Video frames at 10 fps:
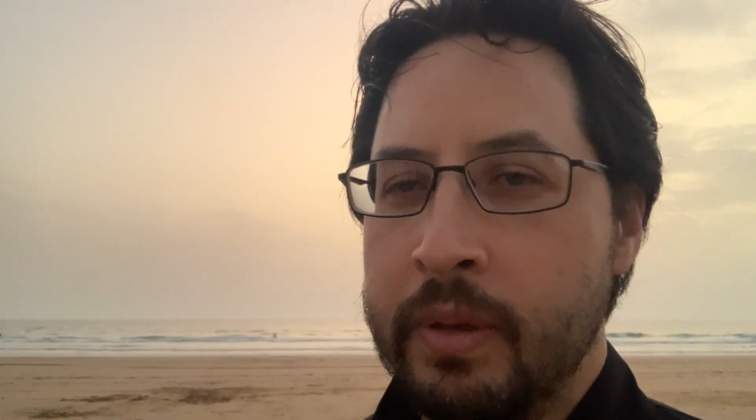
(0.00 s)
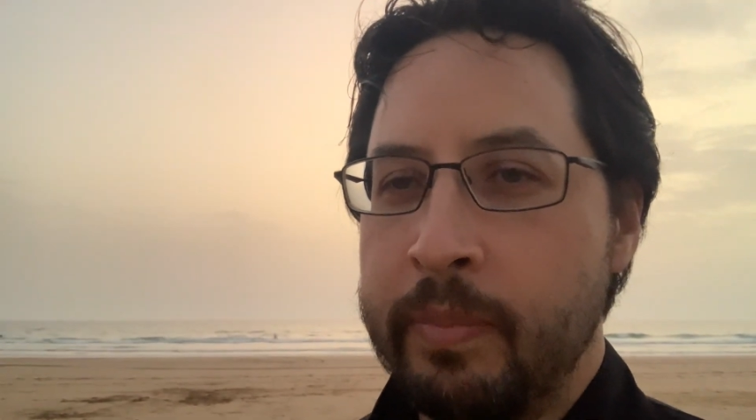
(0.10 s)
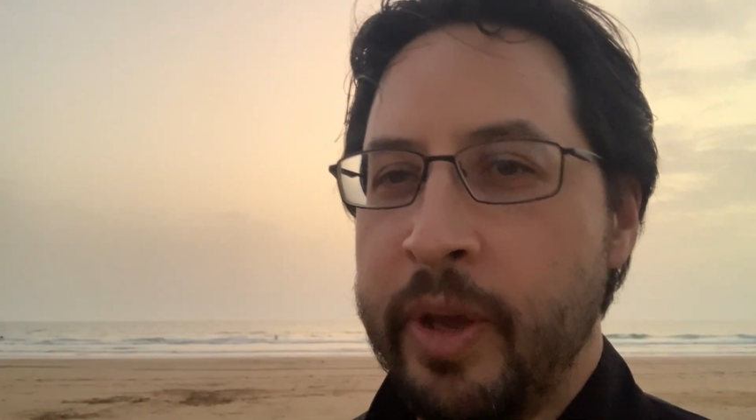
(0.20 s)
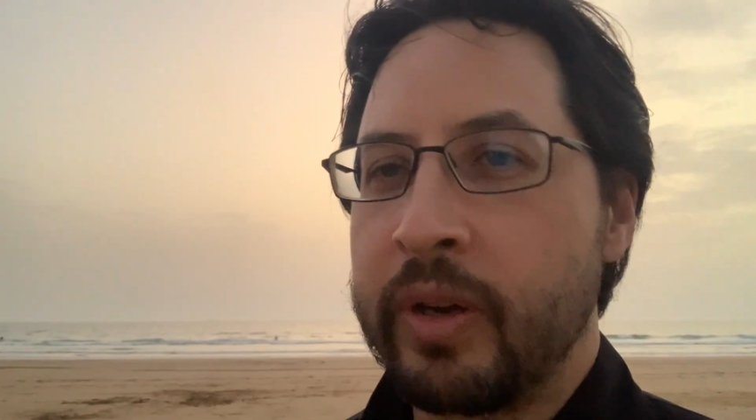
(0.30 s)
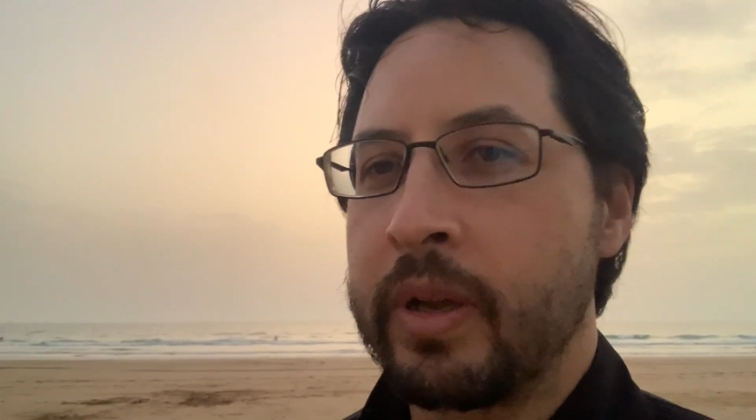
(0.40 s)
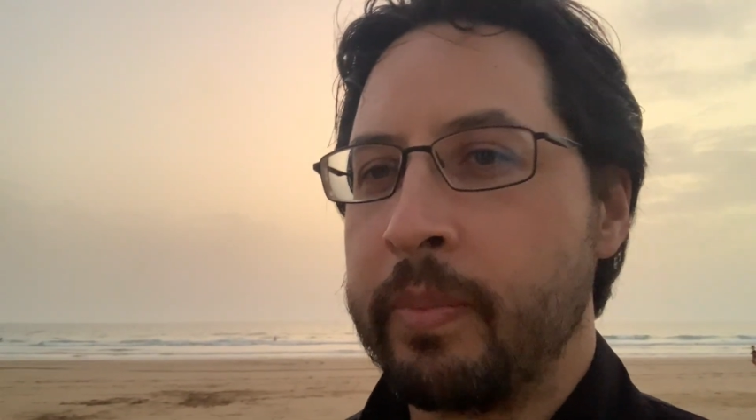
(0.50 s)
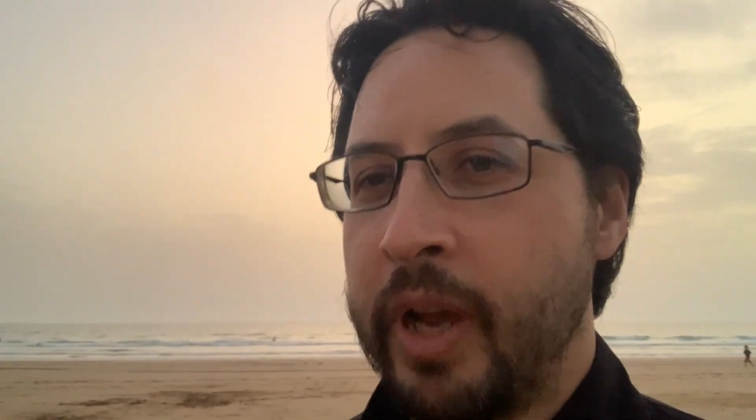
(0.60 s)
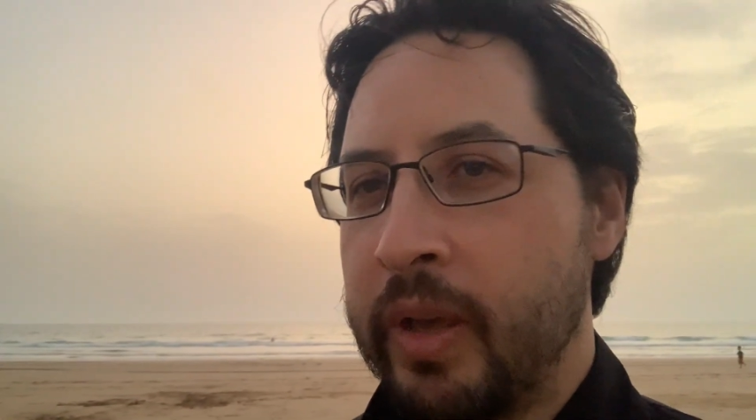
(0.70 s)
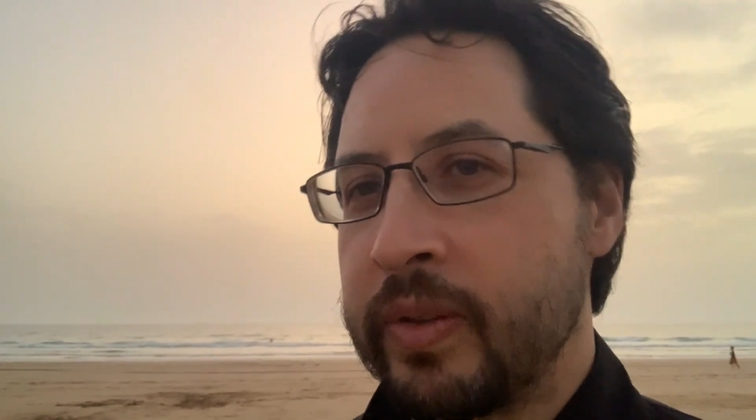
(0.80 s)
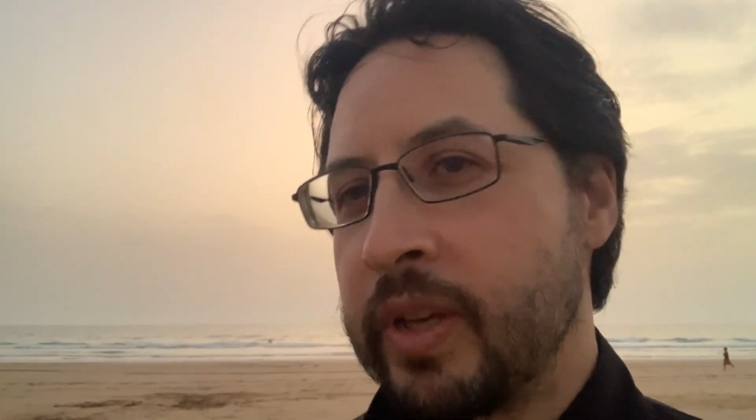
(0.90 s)
better
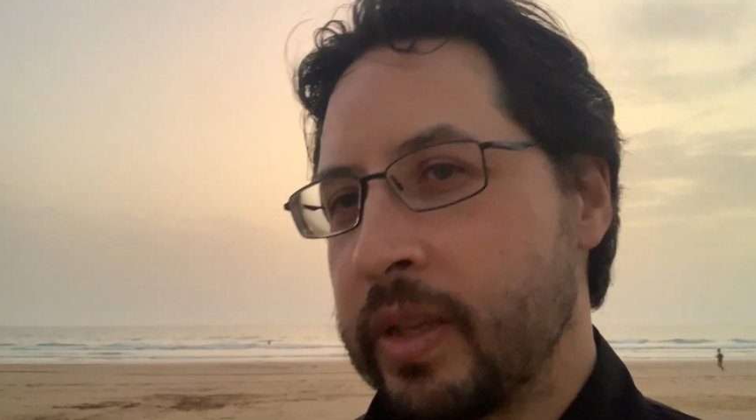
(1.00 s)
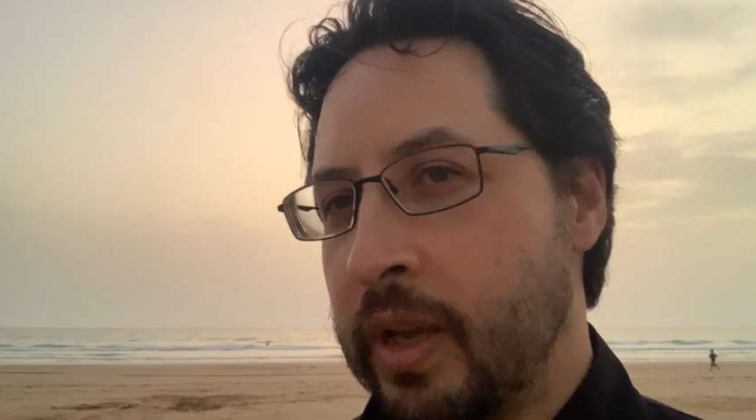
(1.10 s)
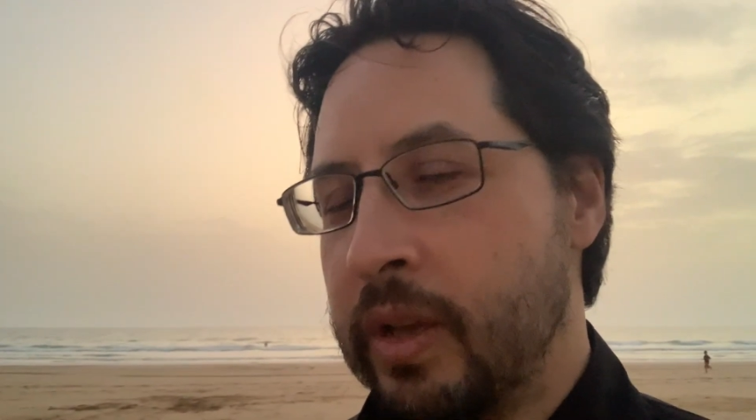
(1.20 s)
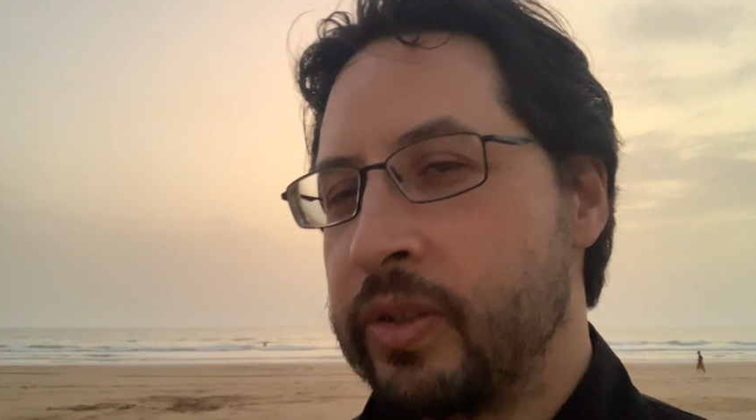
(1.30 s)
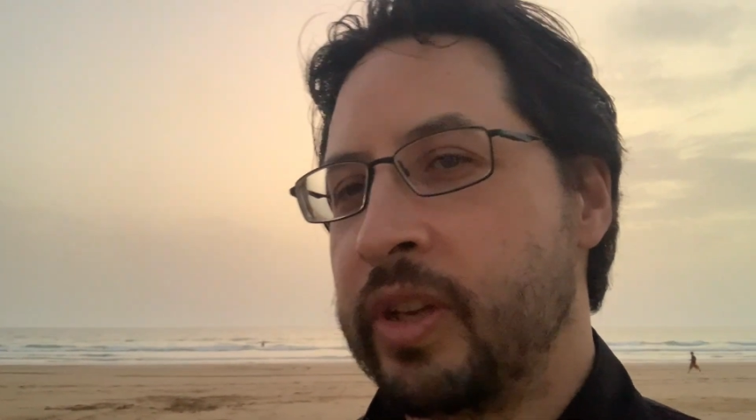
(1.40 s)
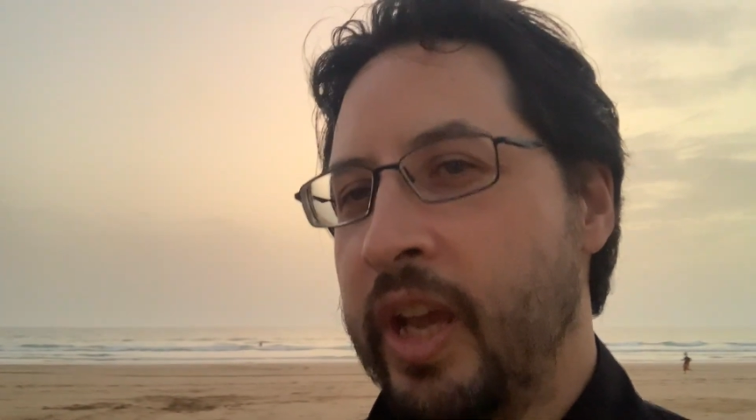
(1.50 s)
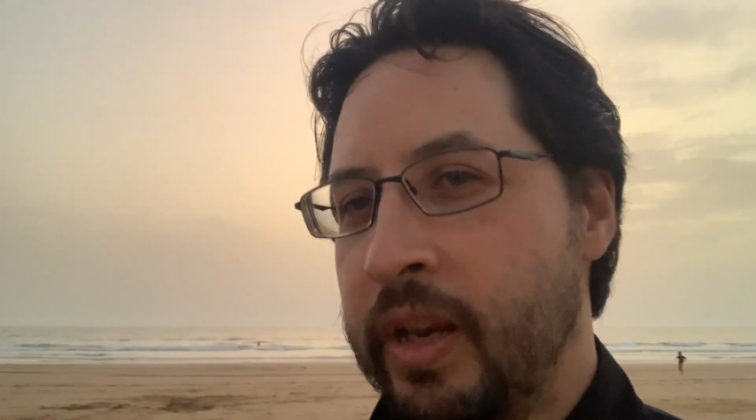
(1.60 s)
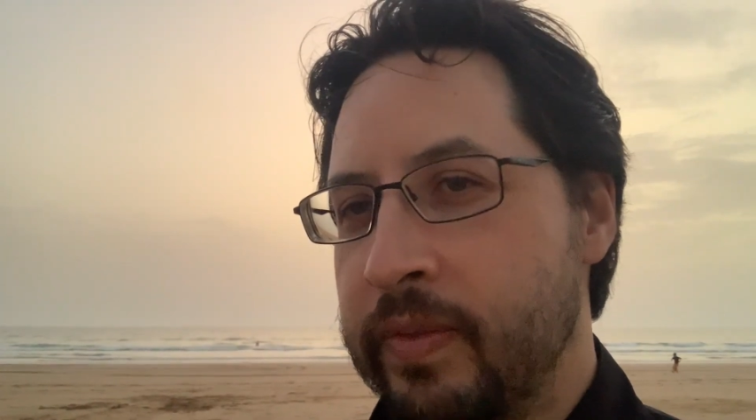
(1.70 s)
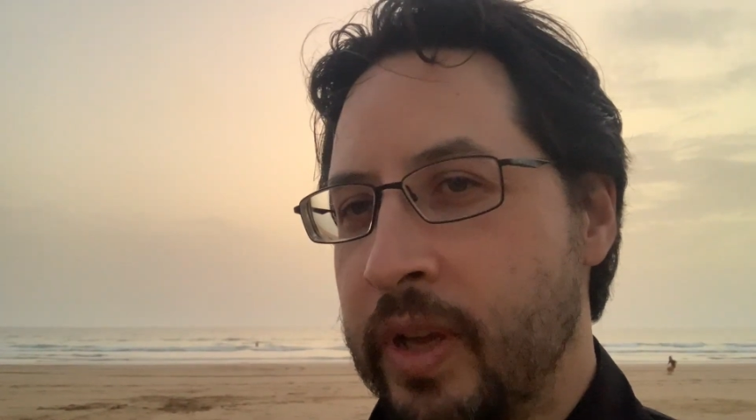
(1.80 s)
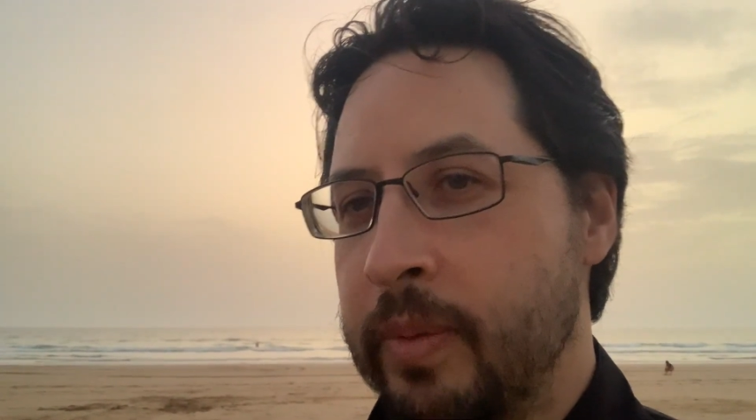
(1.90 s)
compiler technology, ahead
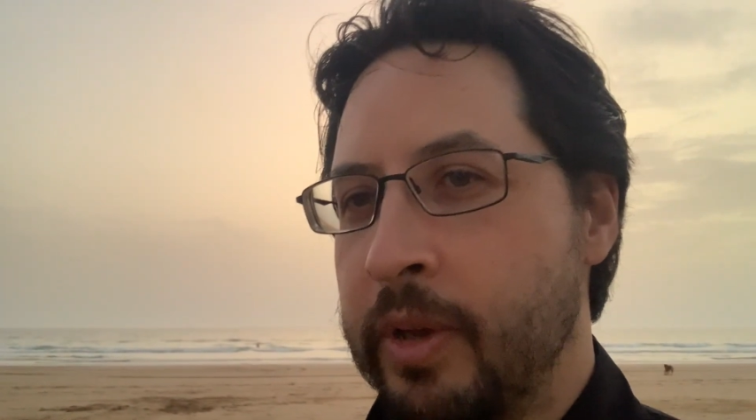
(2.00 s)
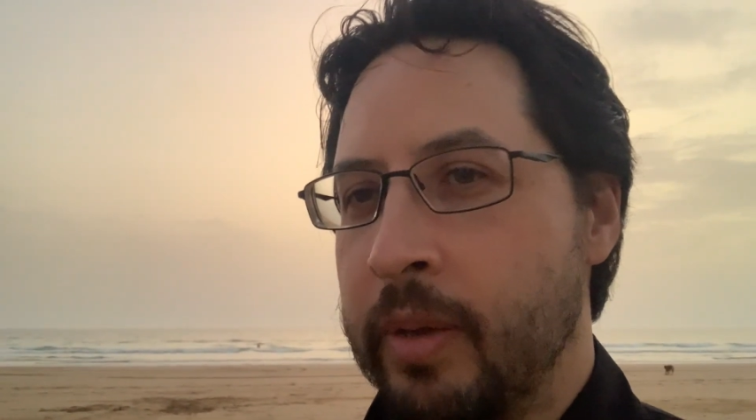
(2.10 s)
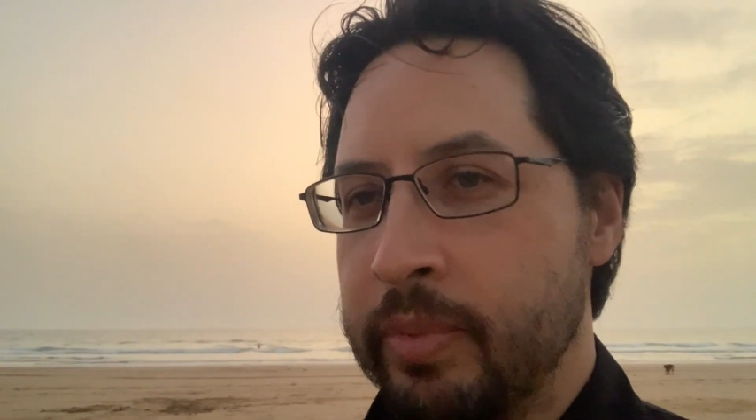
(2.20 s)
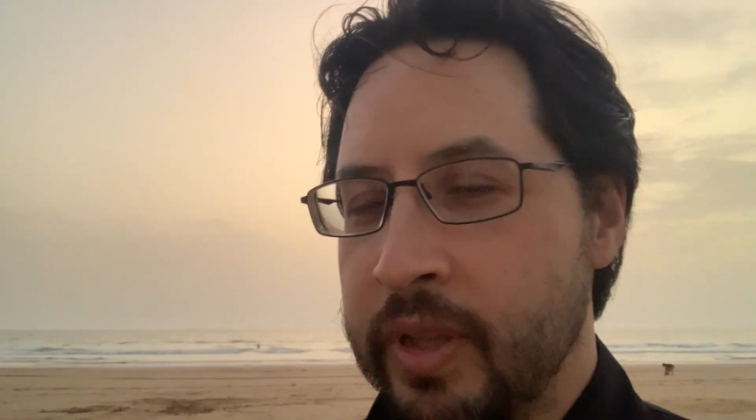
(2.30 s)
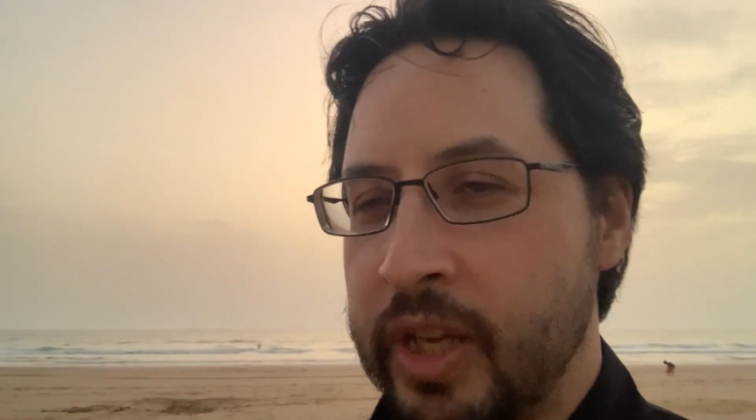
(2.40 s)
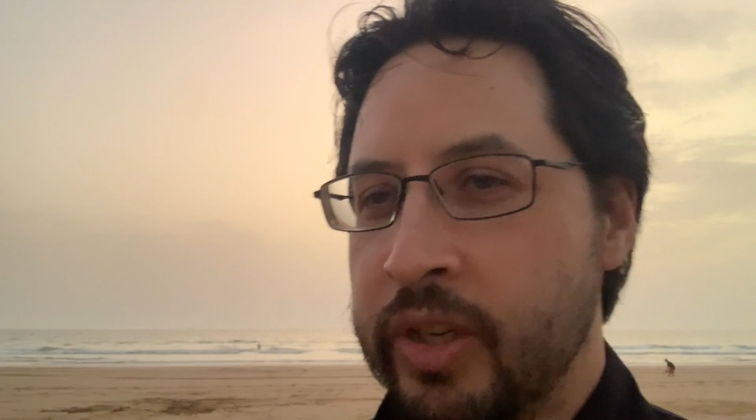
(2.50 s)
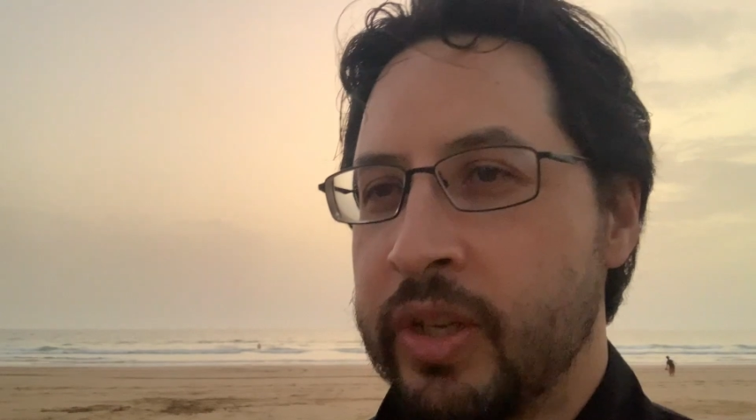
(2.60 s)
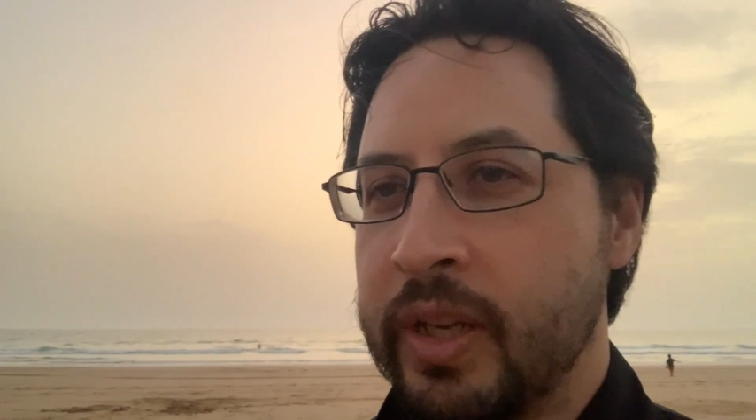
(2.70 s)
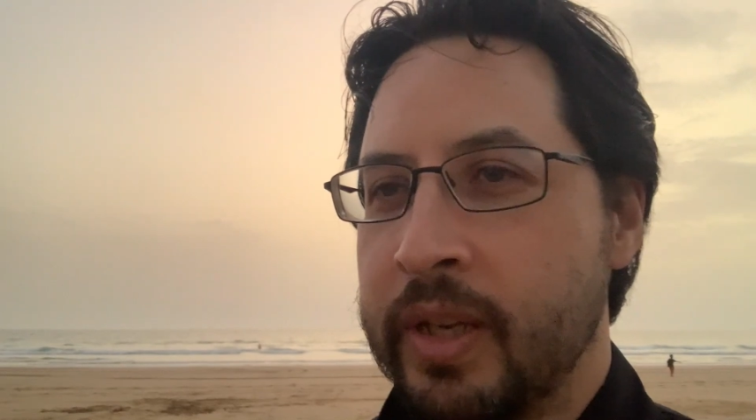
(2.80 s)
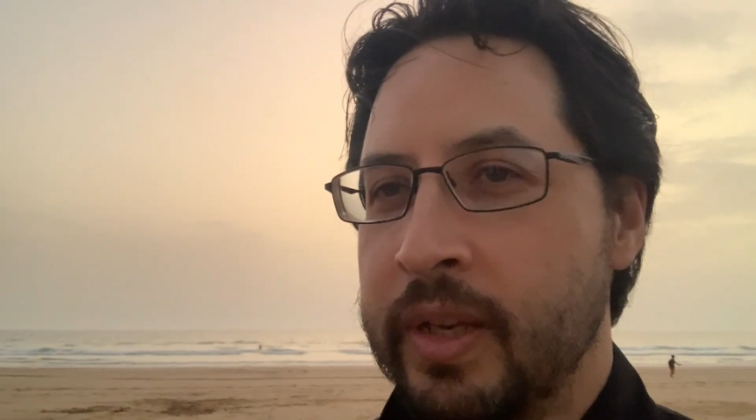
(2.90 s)
of time
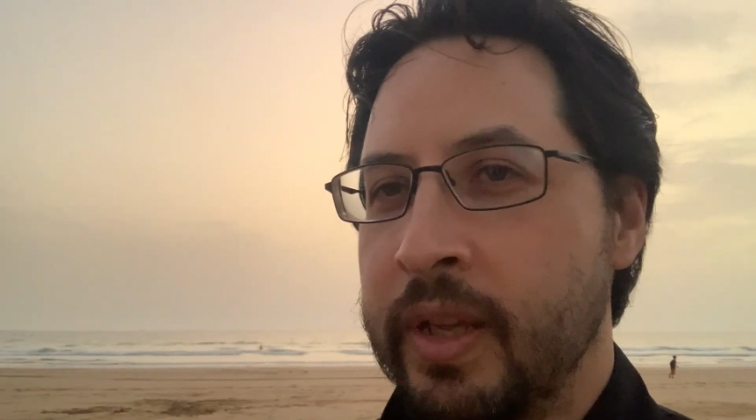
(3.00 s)
compilation,